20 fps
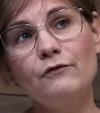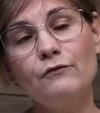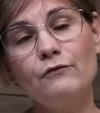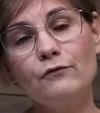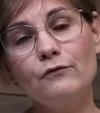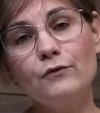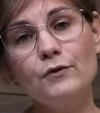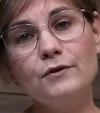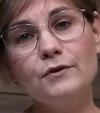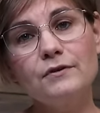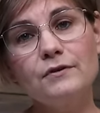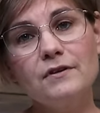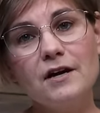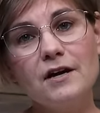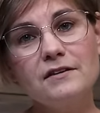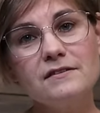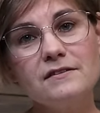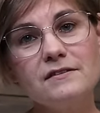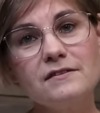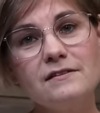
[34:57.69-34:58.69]

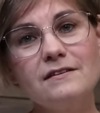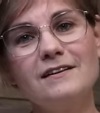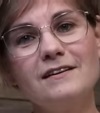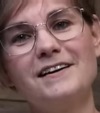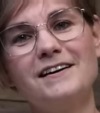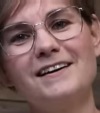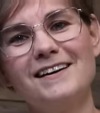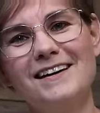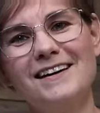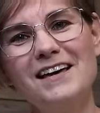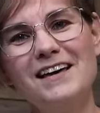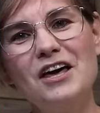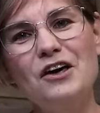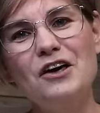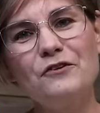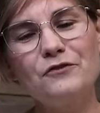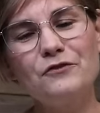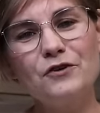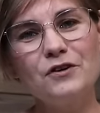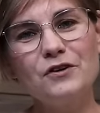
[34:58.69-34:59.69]
Fruitnut.
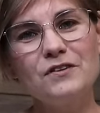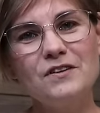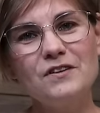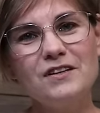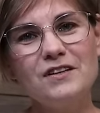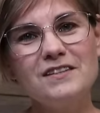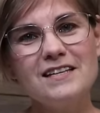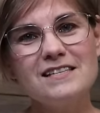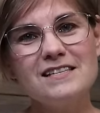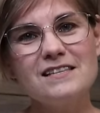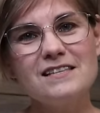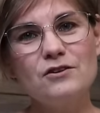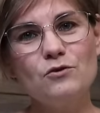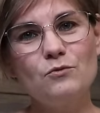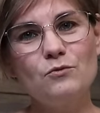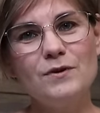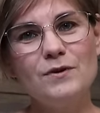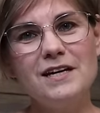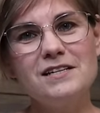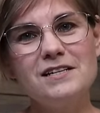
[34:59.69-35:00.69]
Fruitnut is a
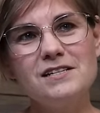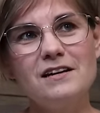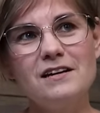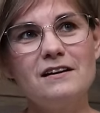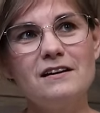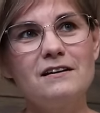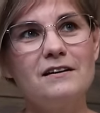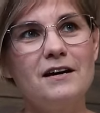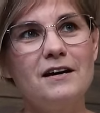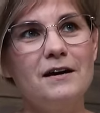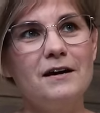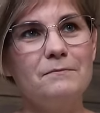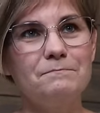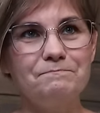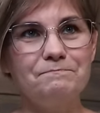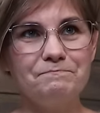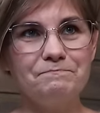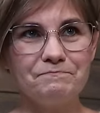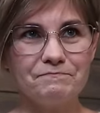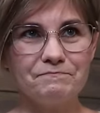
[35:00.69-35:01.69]
Norwegian
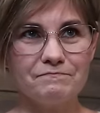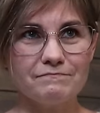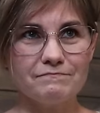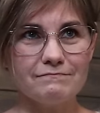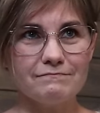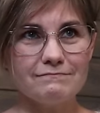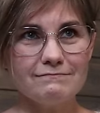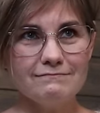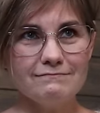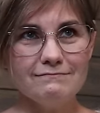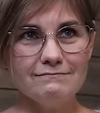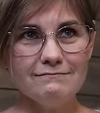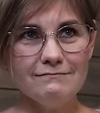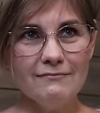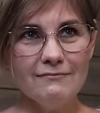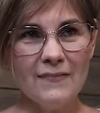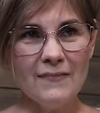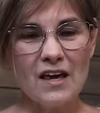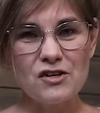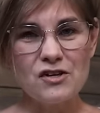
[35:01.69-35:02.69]

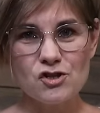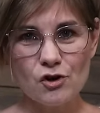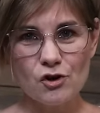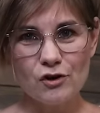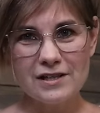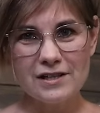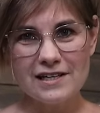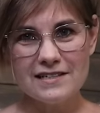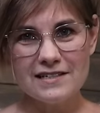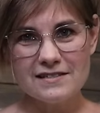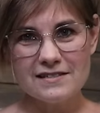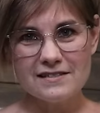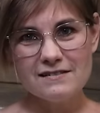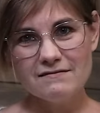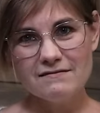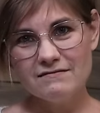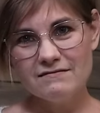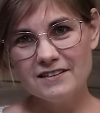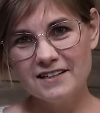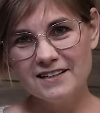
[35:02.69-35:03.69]
chocolate,
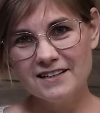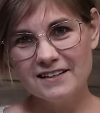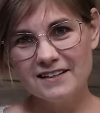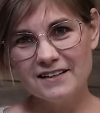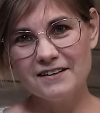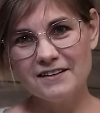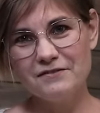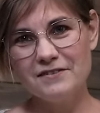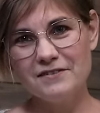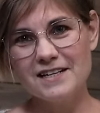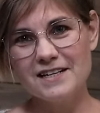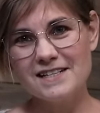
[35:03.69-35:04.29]
which